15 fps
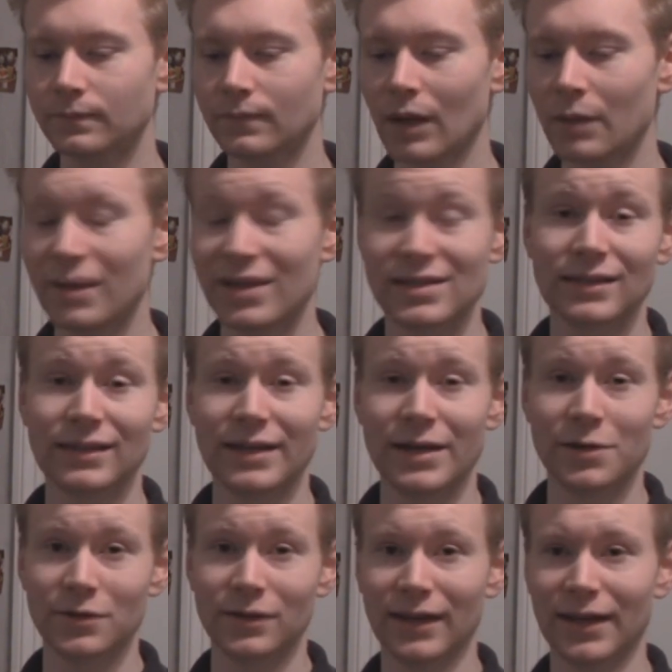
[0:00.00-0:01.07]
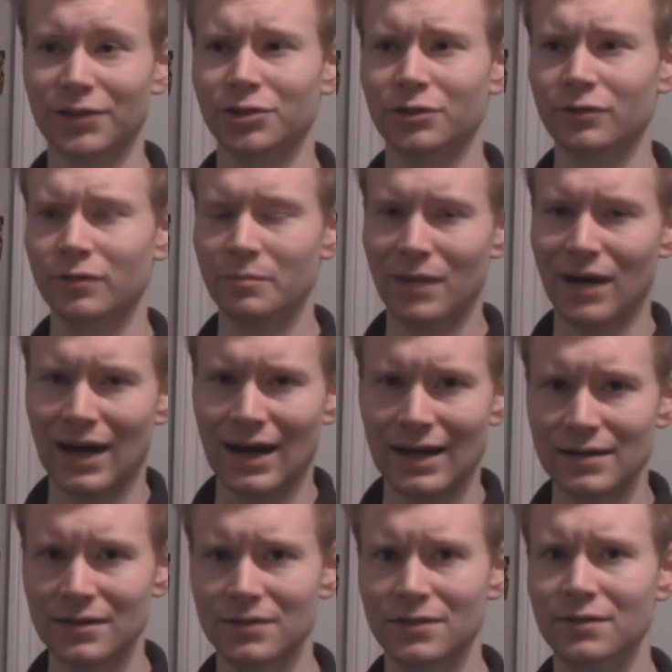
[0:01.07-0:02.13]
basically hear the lecture from
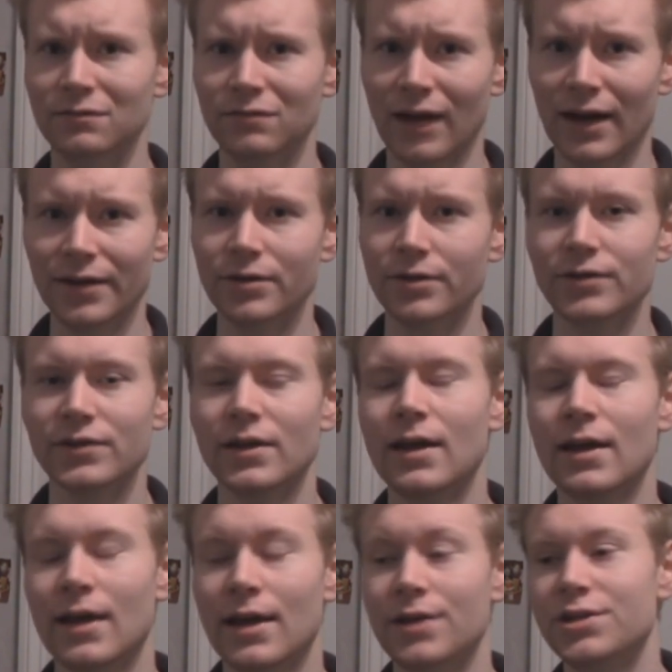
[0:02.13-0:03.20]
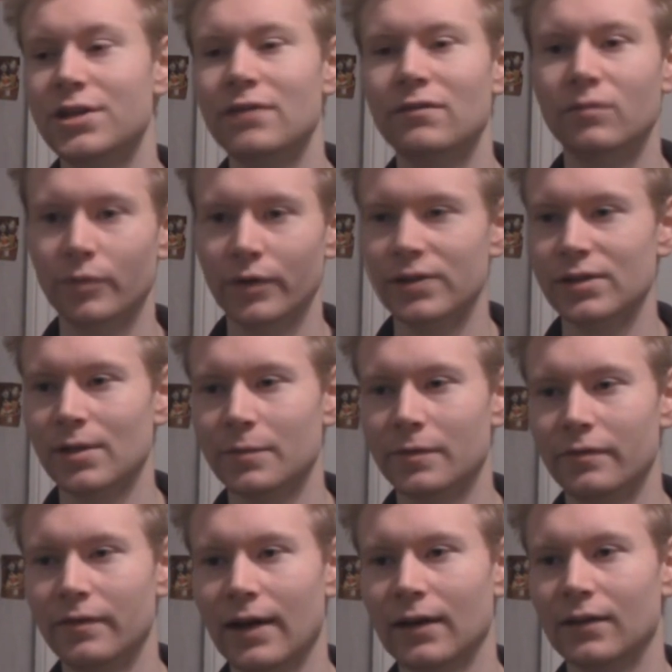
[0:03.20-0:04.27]
behind dividers. And she even brings up the
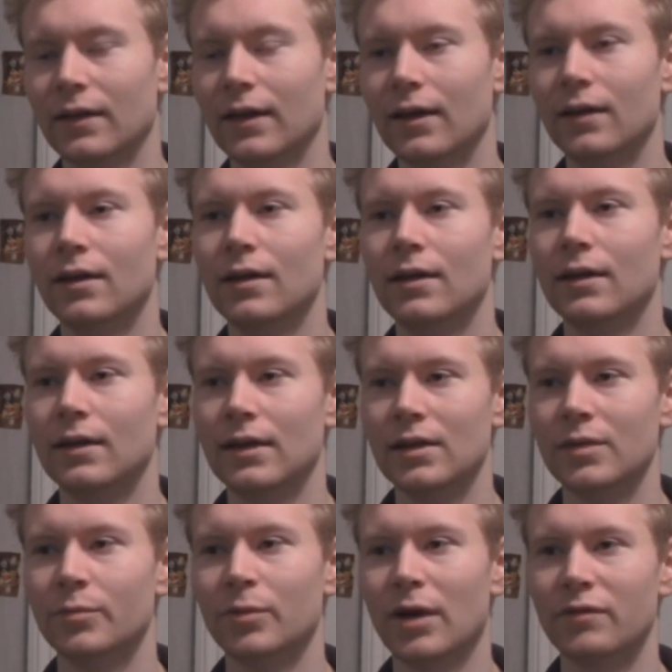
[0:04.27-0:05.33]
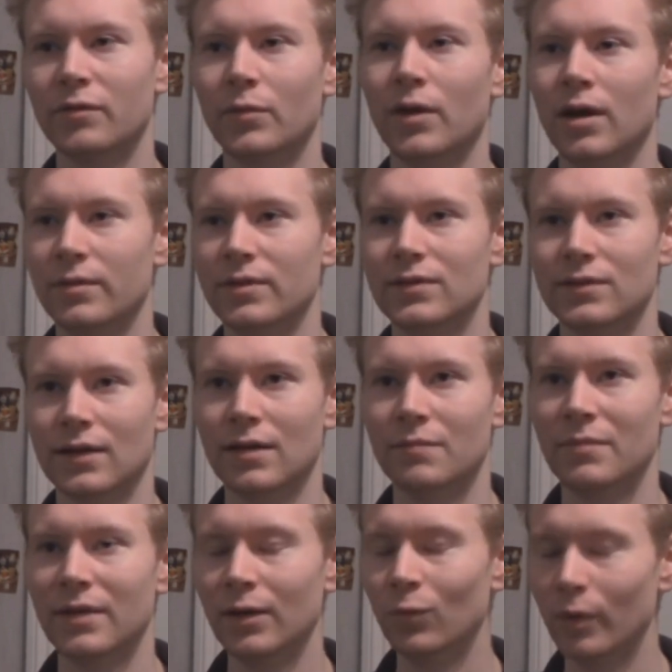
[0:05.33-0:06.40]
fact that in the Prophet Muhammad's time,
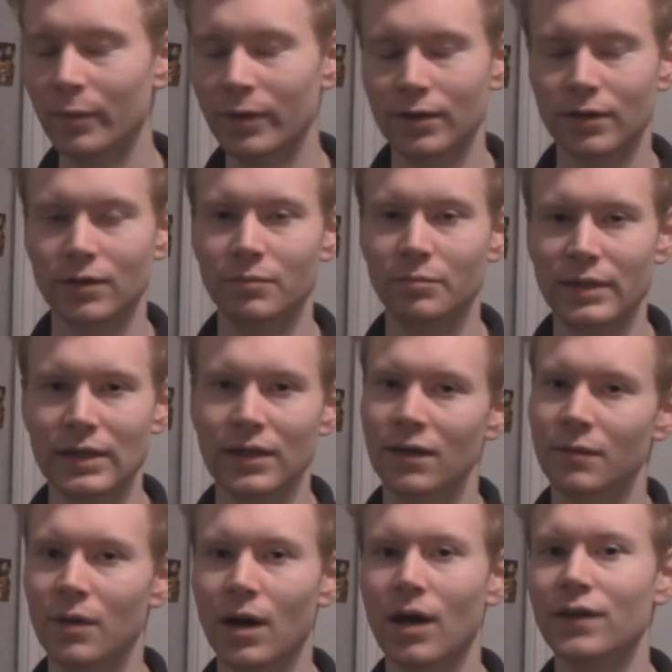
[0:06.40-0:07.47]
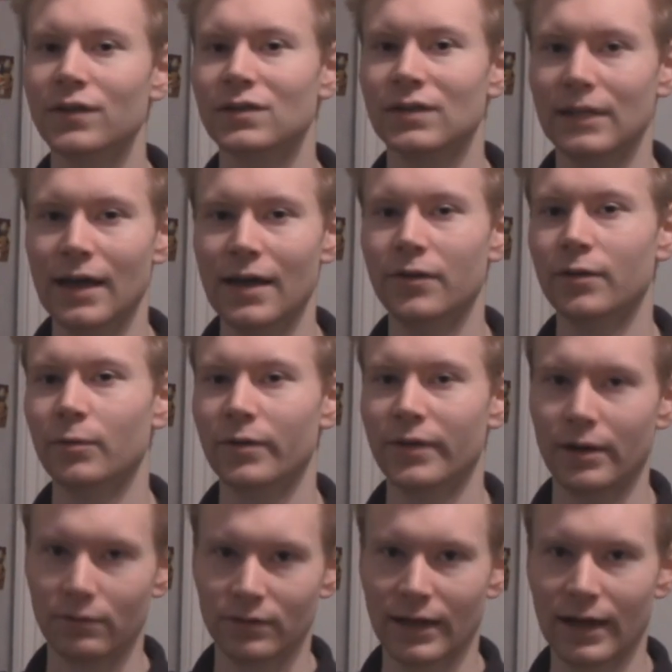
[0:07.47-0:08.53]
men and women could be in a mosque together
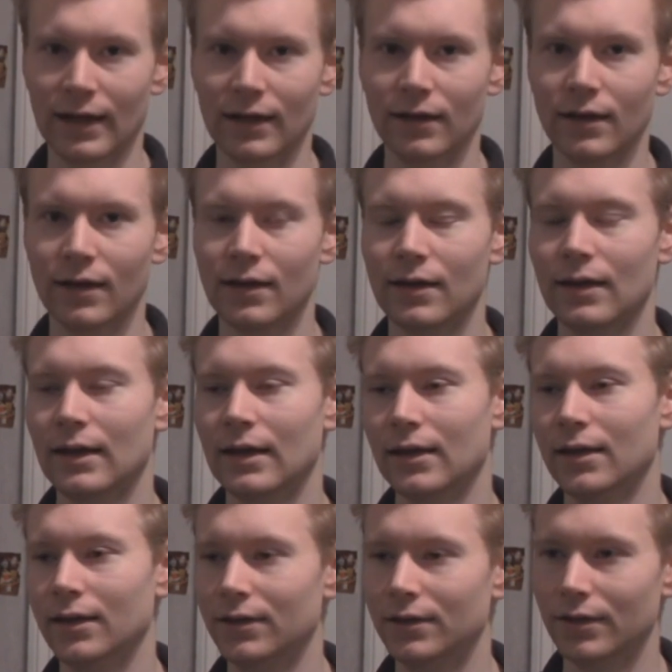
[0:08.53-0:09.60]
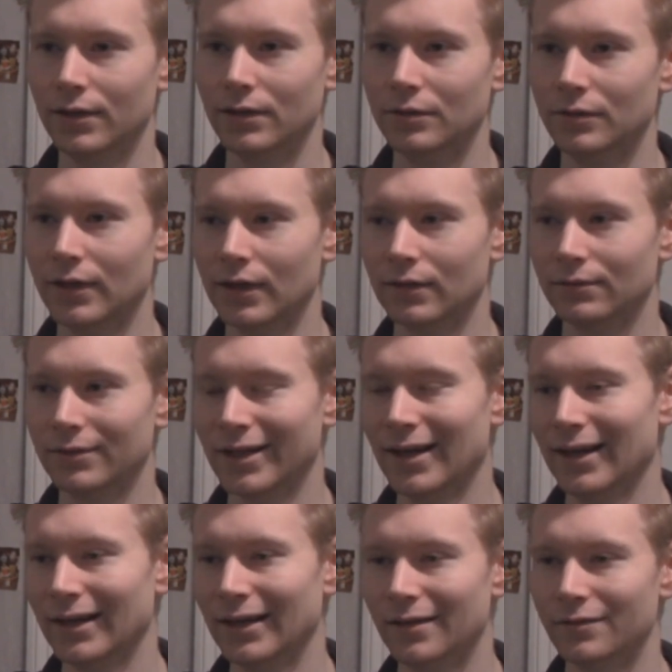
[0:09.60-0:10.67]
without that. And, you know, the
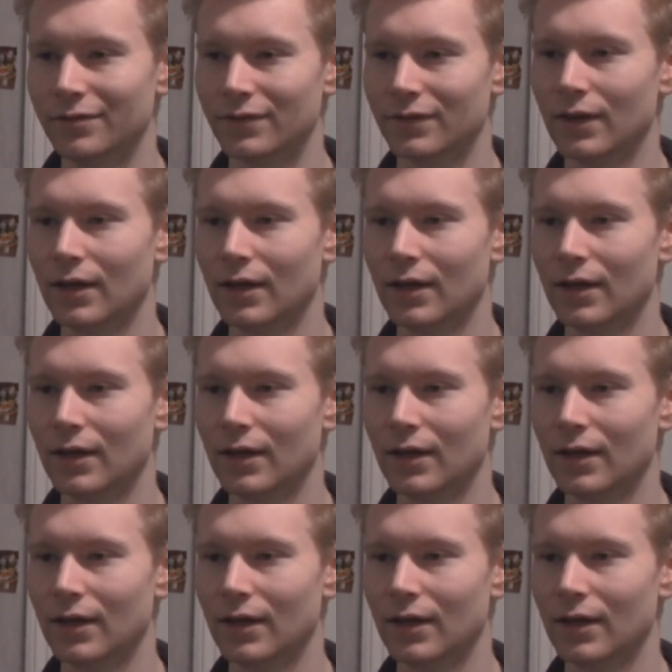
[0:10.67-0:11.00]
guy gives